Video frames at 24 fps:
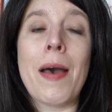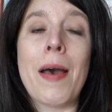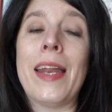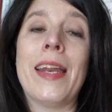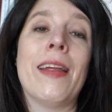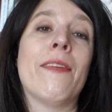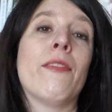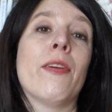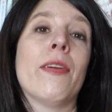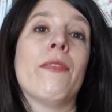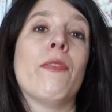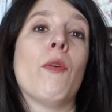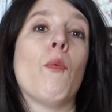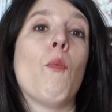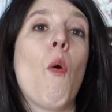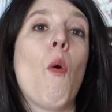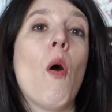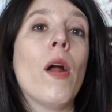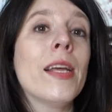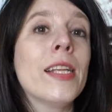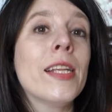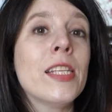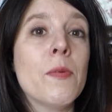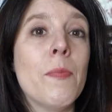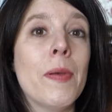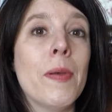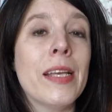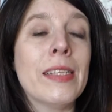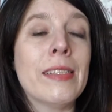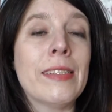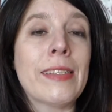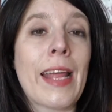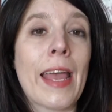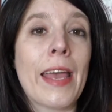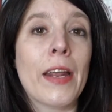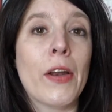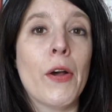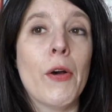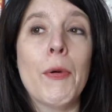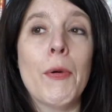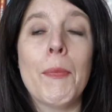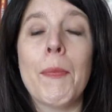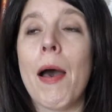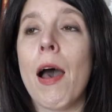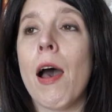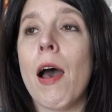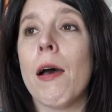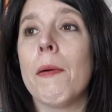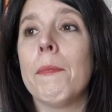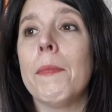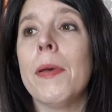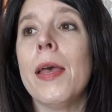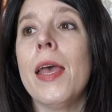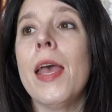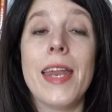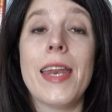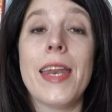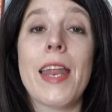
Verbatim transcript: I never even wanted to be a stay-at-home mom.